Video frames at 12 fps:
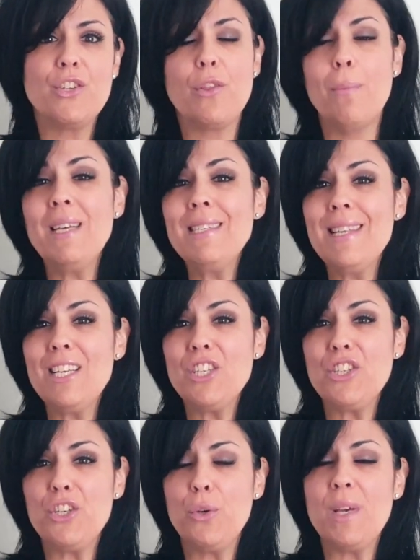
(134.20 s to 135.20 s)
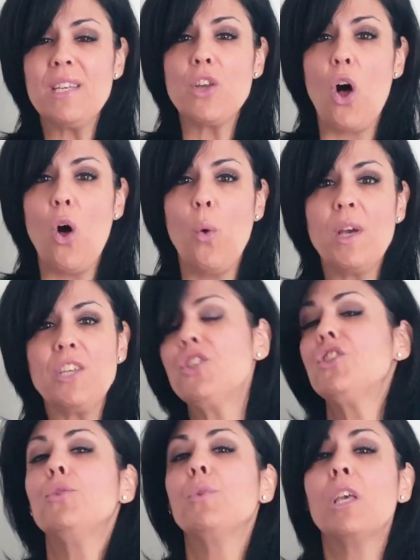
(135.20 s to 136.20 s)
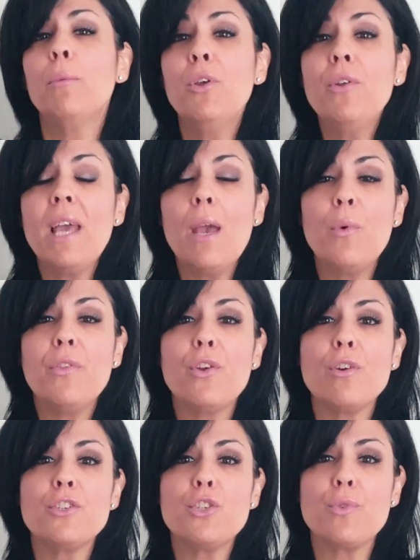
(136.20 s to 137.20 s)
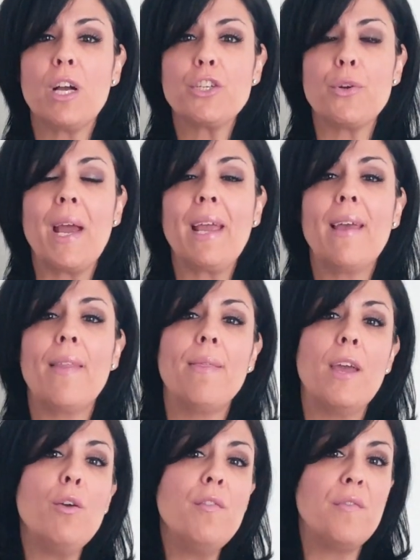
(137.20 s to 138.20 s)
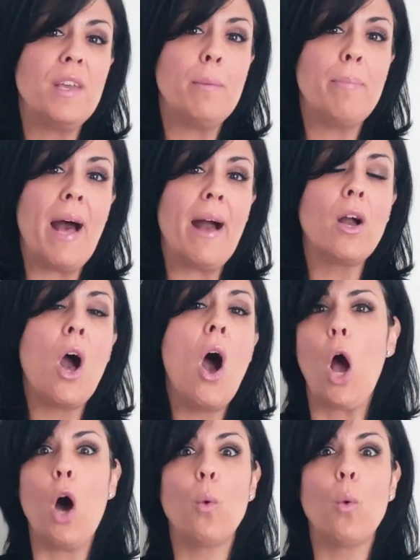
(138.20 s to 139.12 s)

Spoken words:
So the best thing to do is always to communicate with your instructor and get their feedback